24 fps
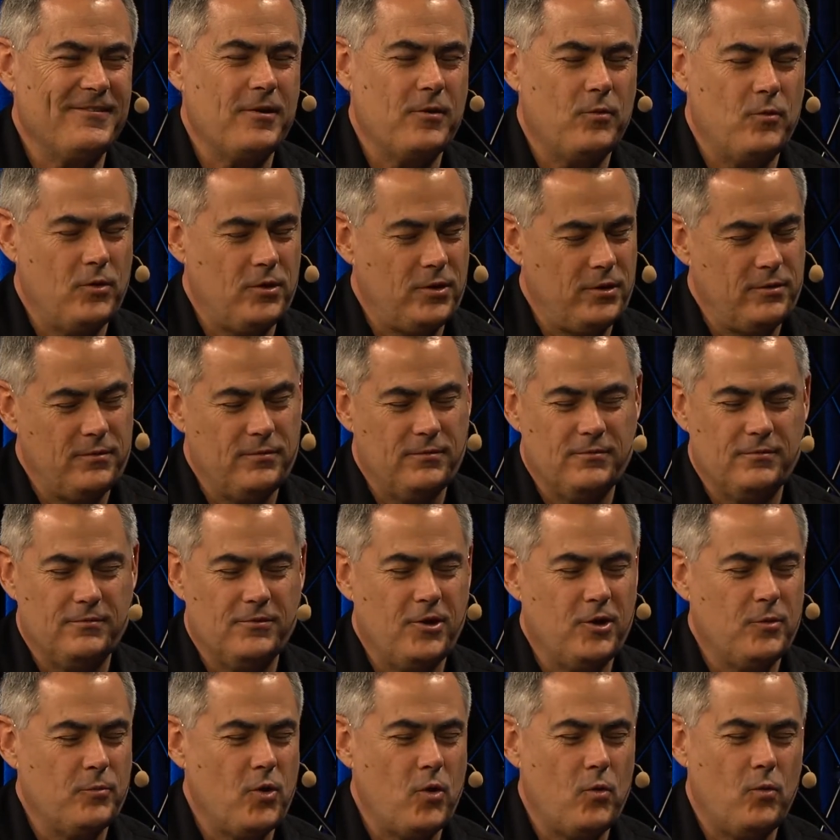Yeah,
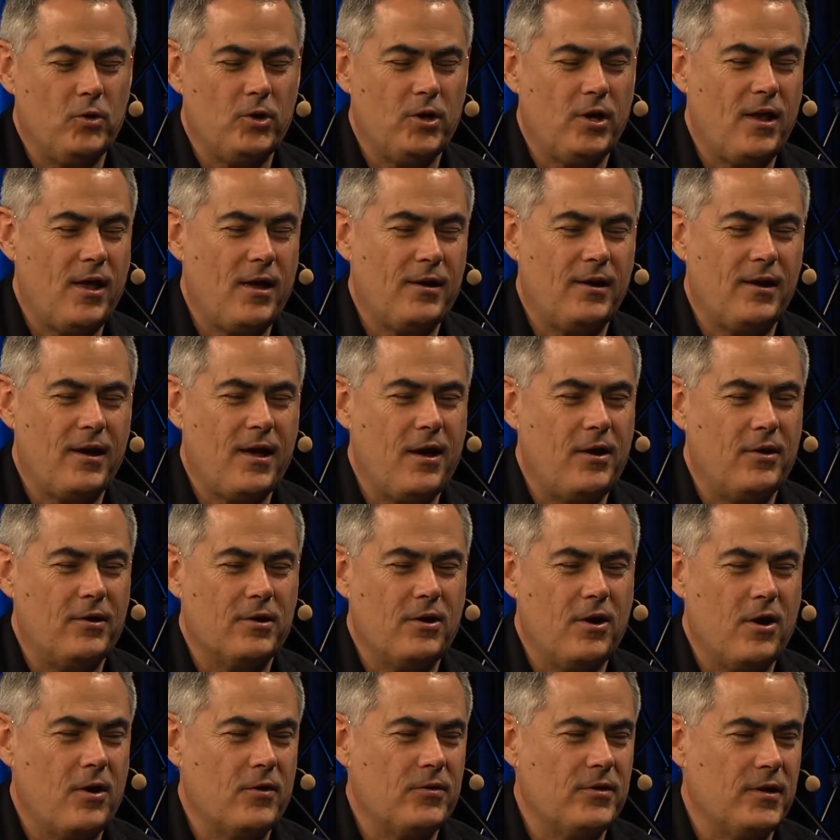Thunderbolt will not allow a
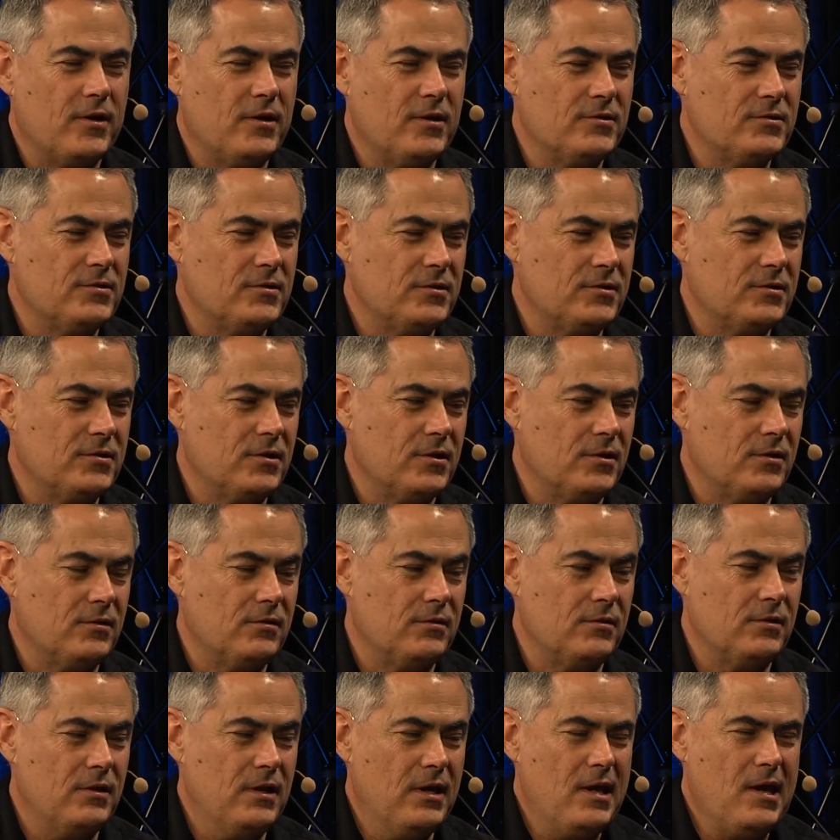card that hasn't
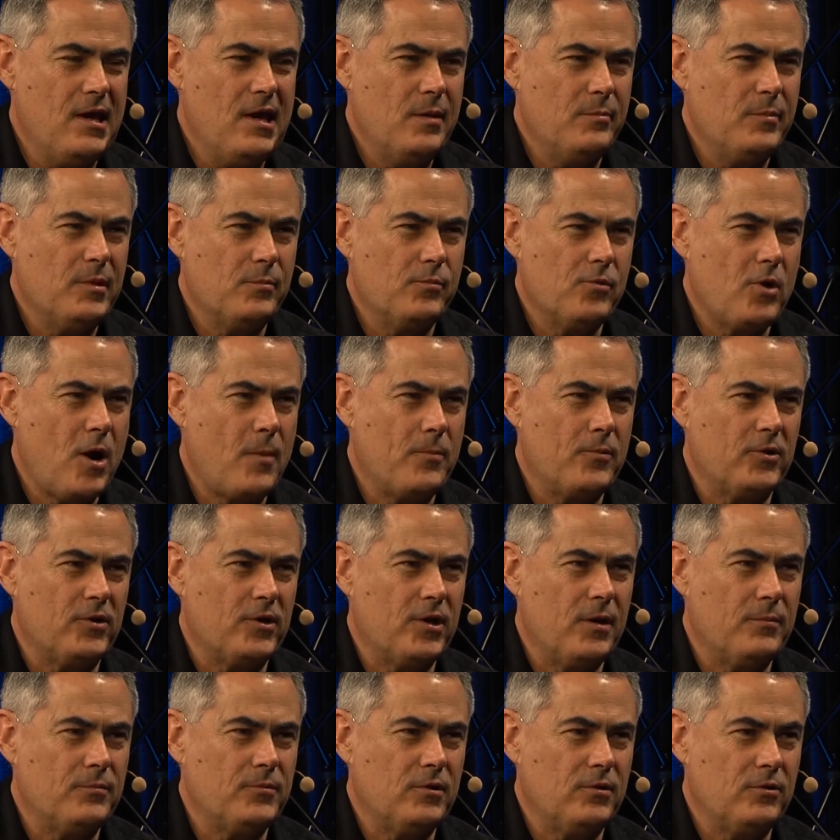been properly
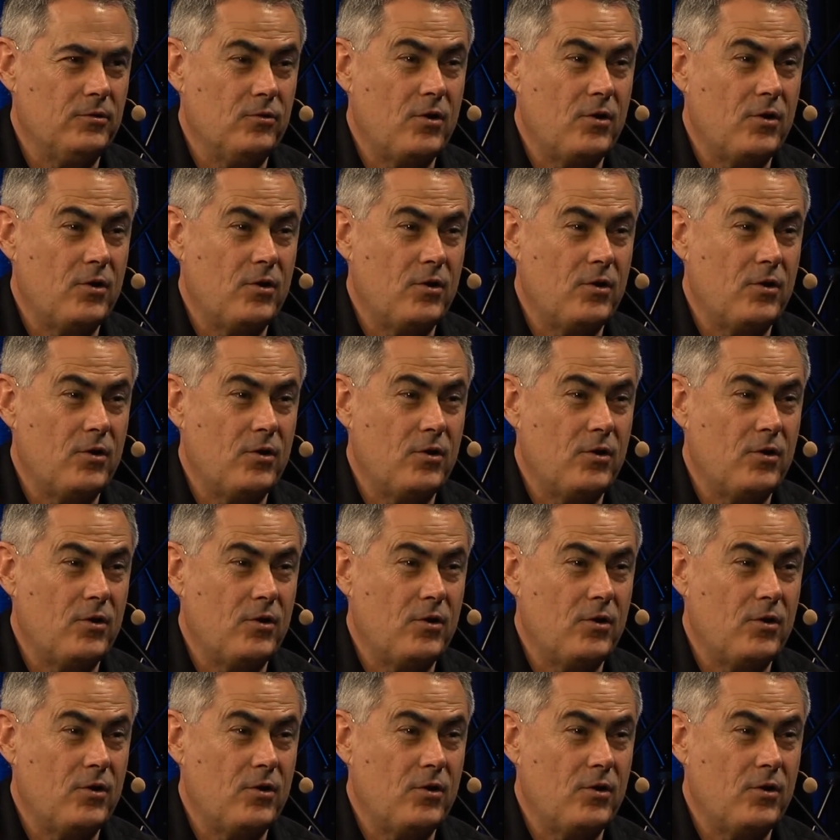updated.